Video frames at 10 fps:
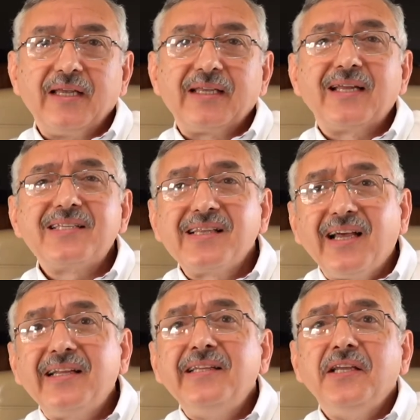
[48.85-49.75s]
can
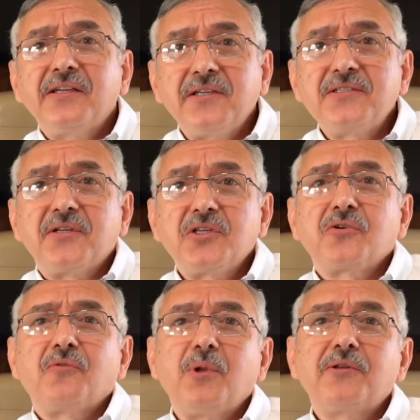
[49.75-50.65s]
slightly increase the risk
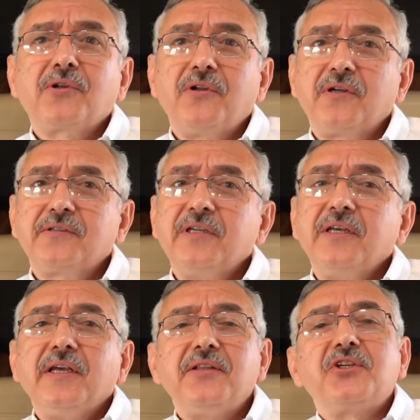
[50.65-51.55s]
of blood clot
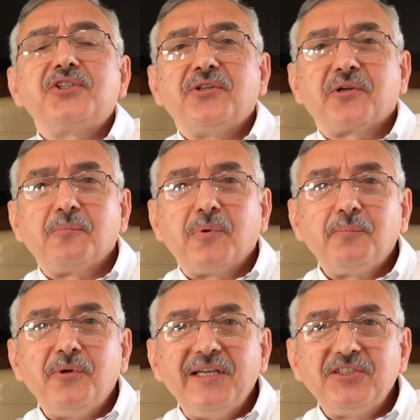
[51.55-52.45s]
in the general
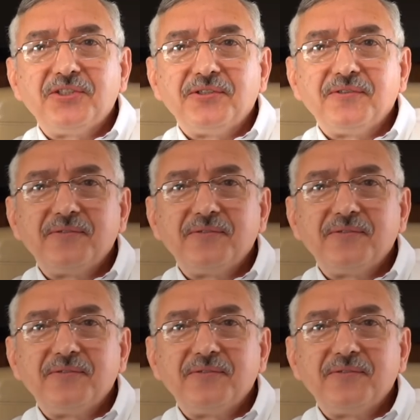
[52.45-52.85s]
population.